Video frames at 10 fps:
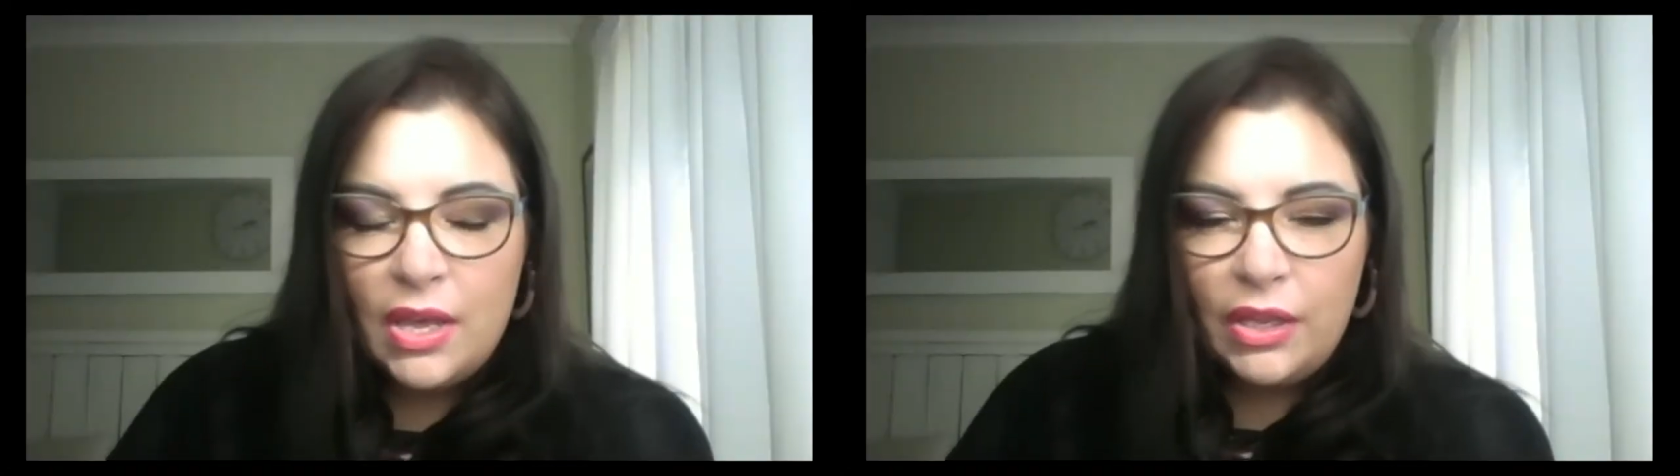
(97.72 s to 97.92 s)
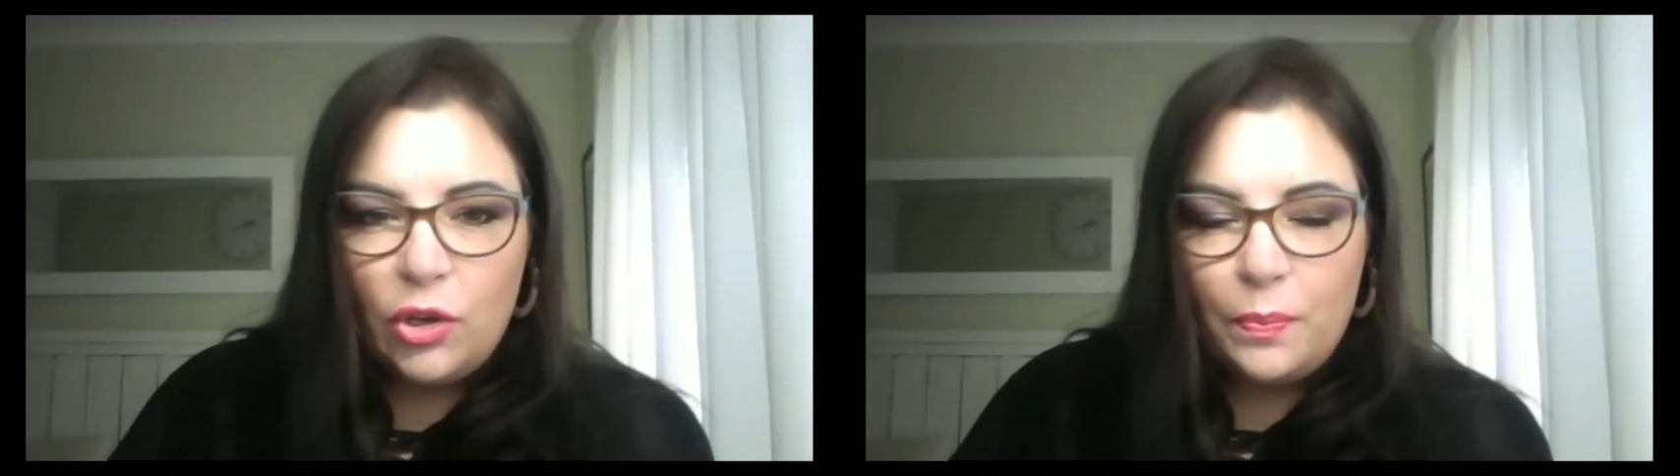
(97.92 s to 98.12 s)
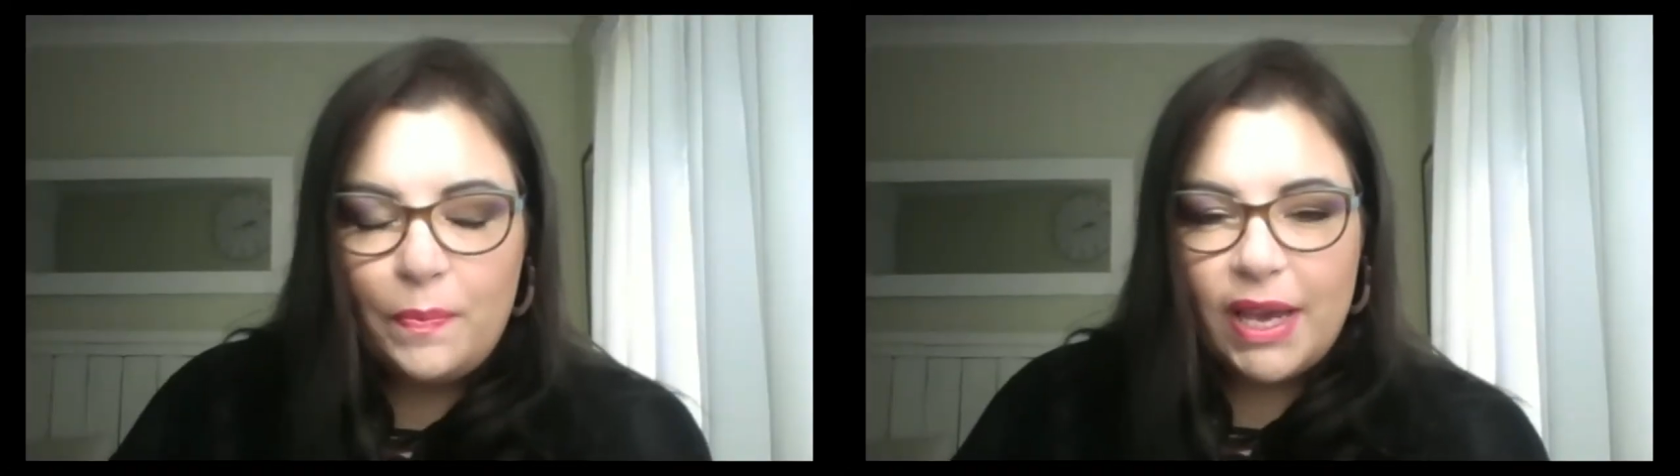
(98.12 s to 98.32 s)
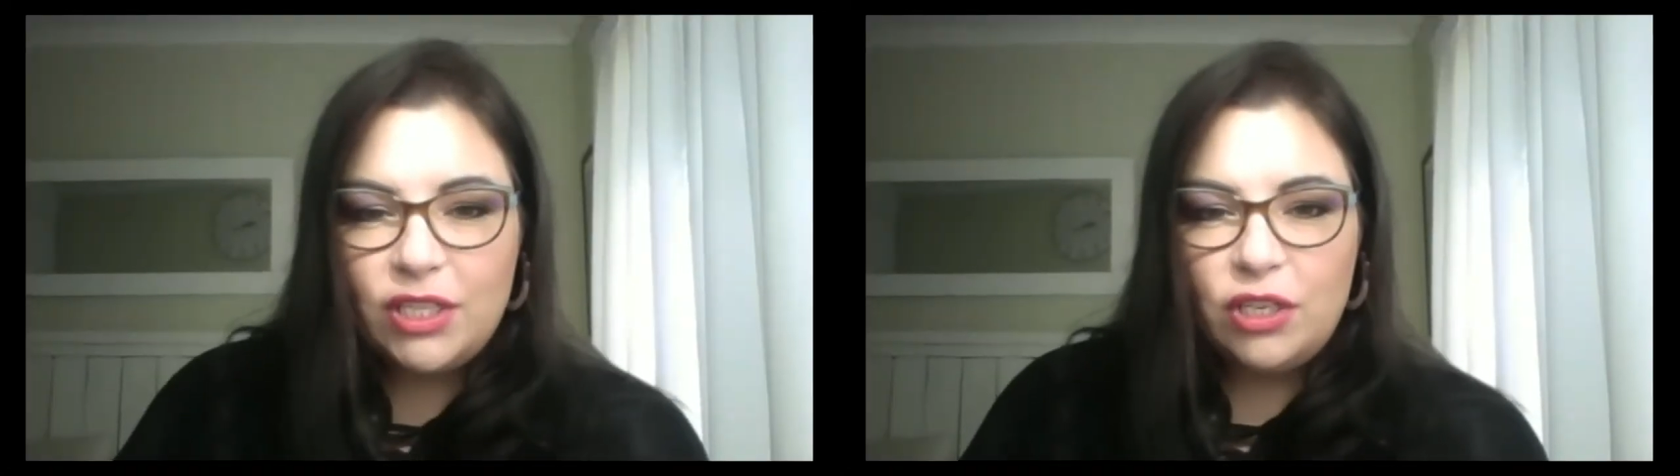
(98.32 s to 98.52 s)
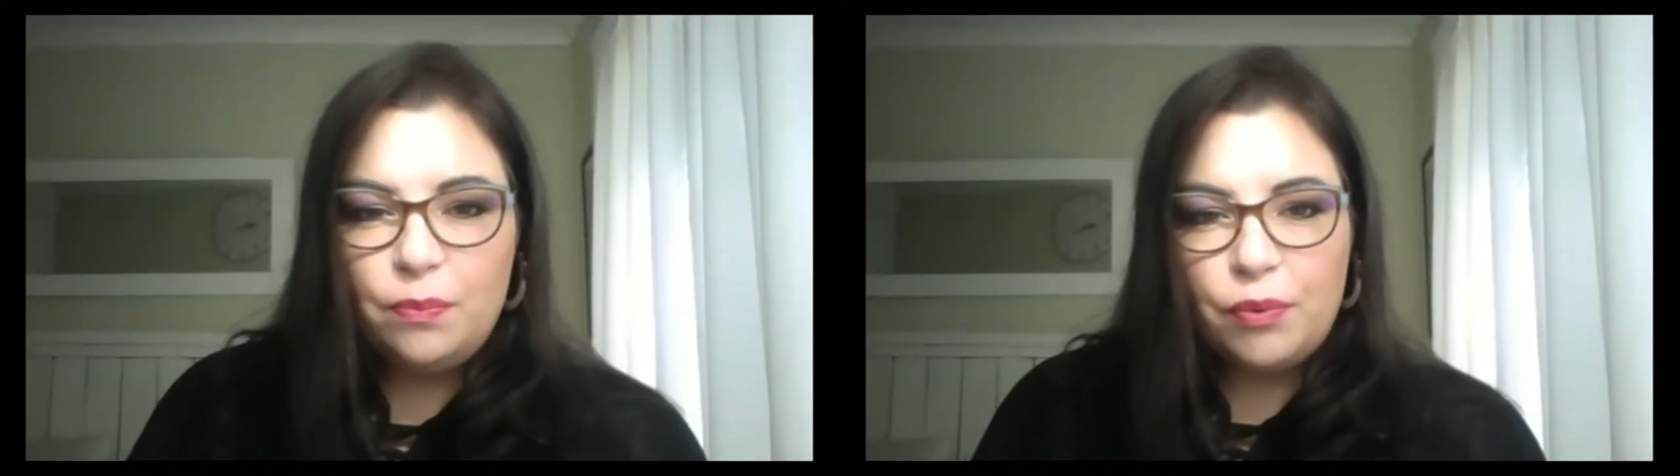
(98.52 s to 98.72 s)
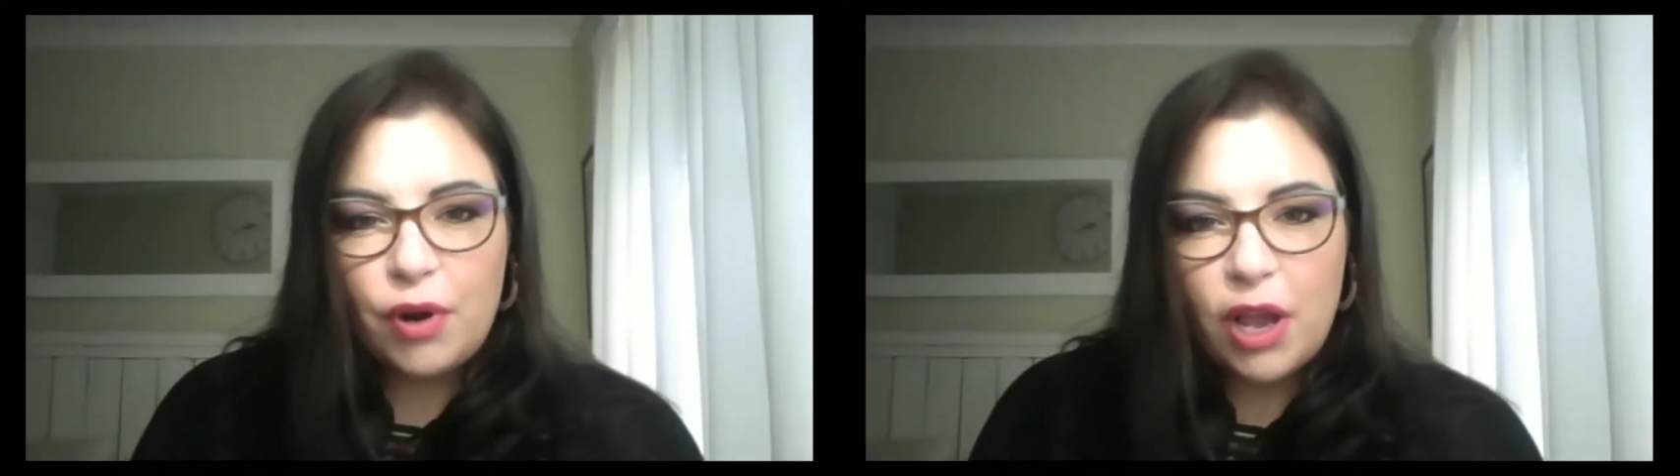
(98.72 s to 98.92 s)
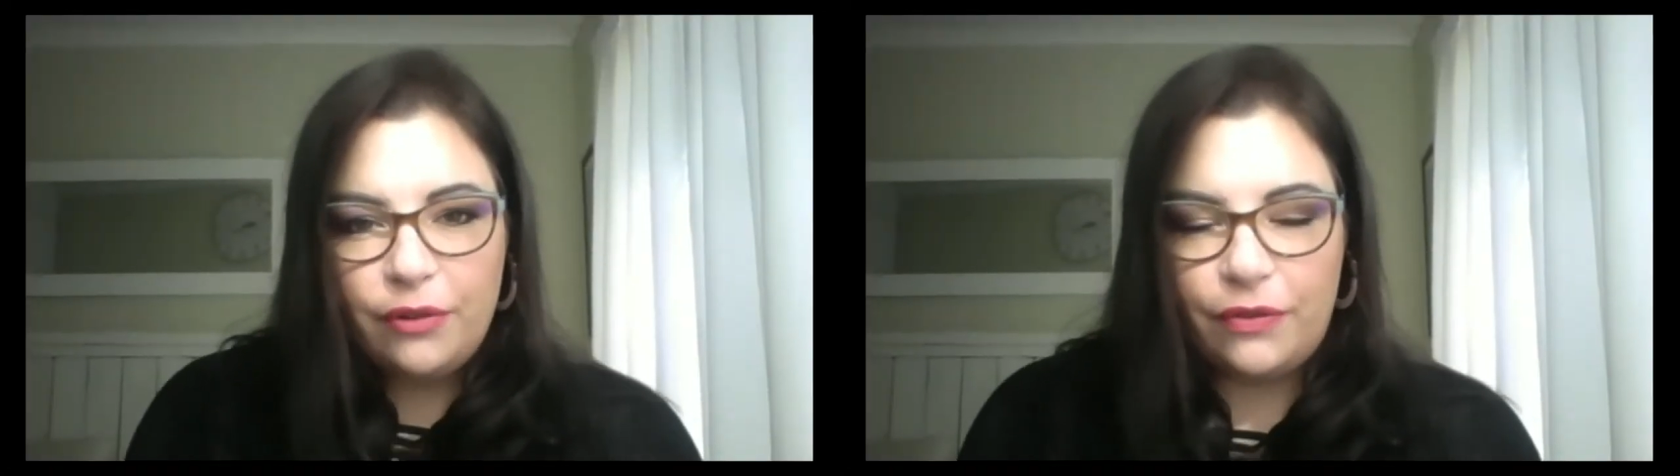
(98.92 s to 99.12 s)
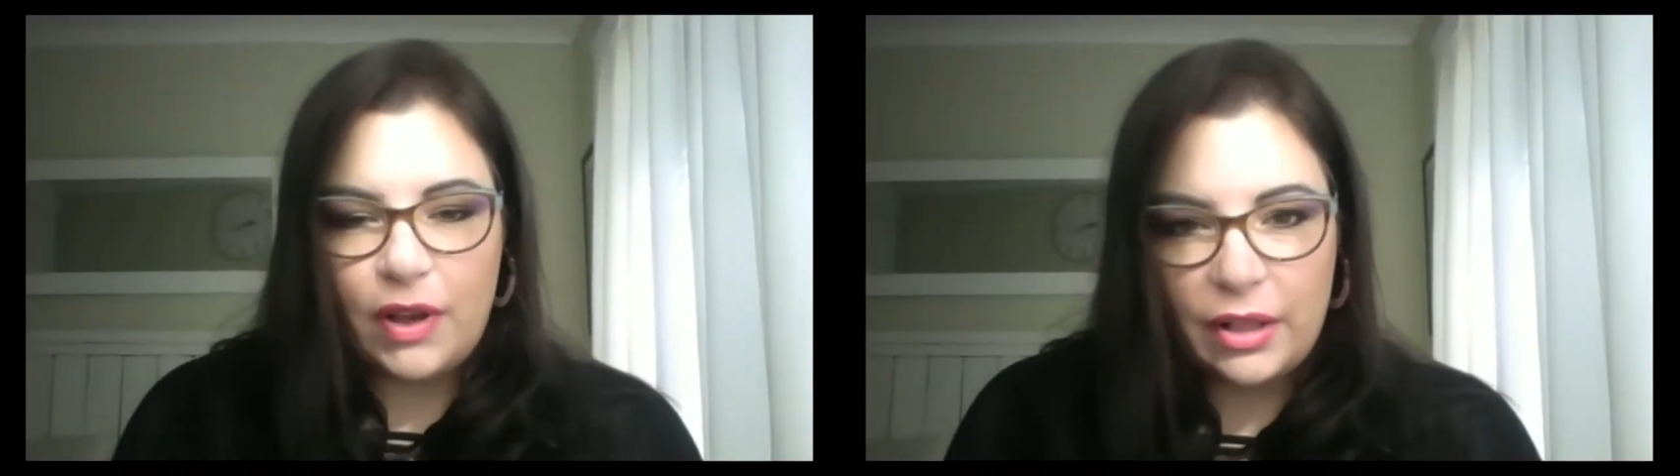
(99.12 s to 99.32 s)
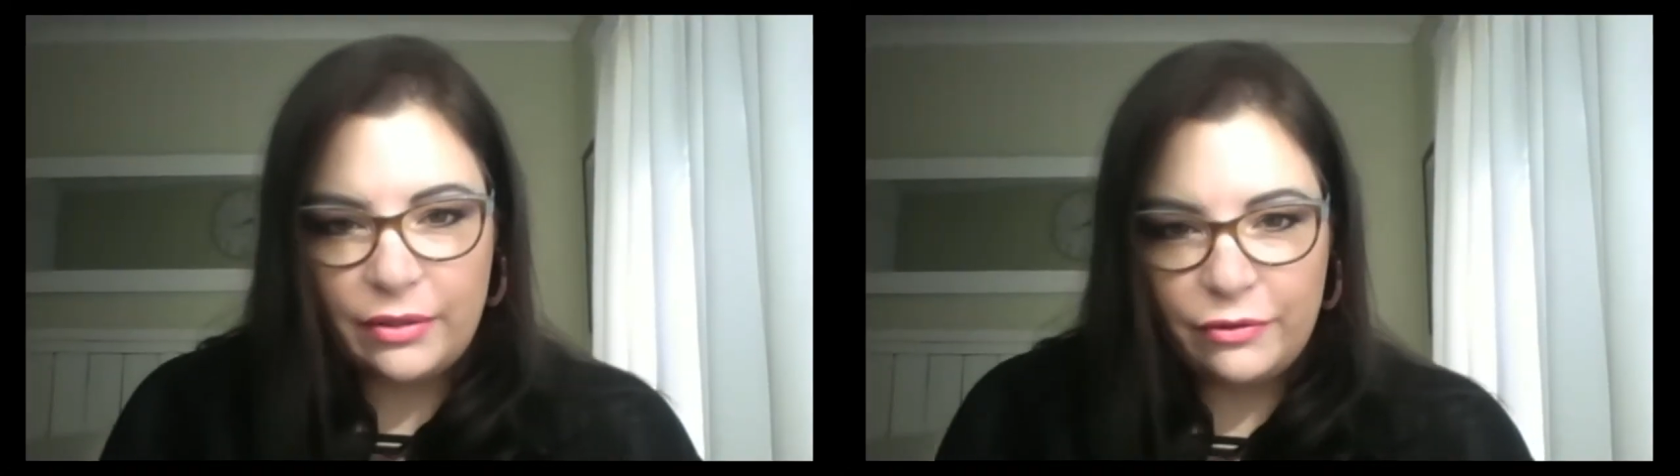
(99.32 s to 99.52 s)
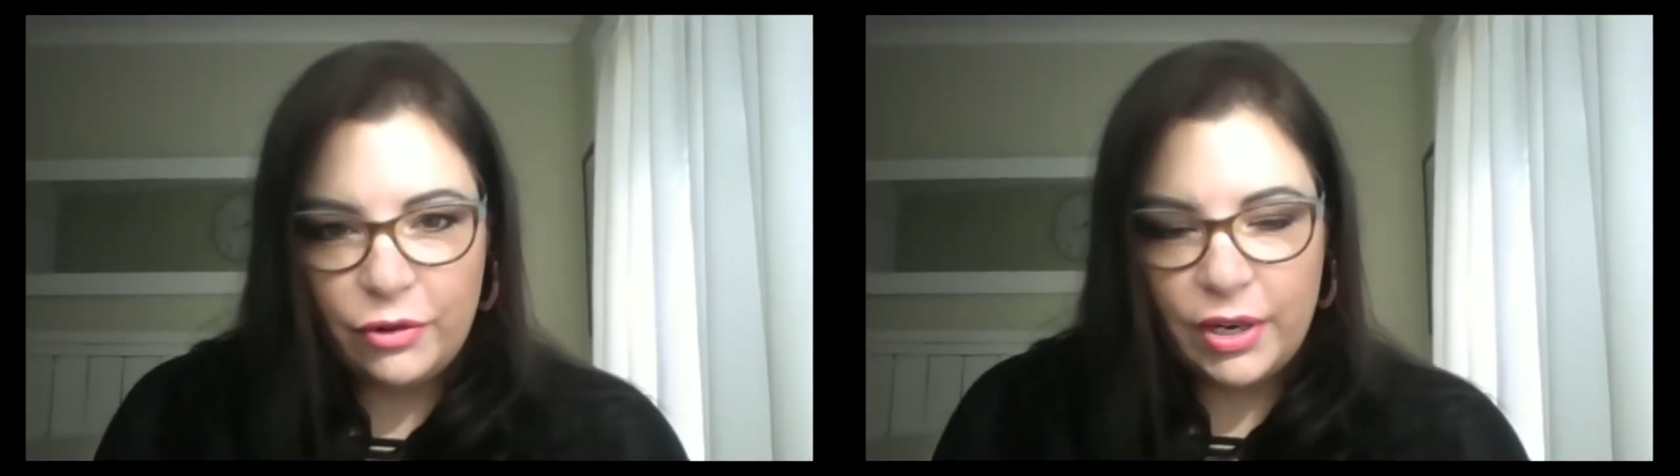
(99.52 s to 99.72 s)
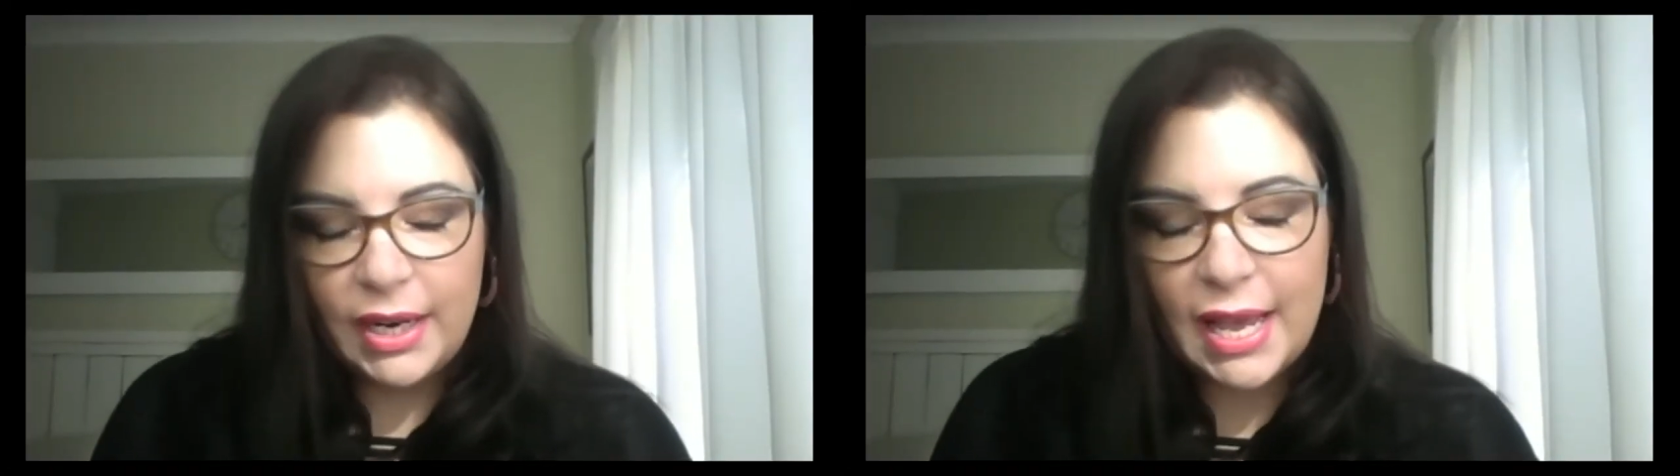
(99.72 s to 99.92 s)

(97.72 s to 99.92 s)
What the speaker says: your patient profile for an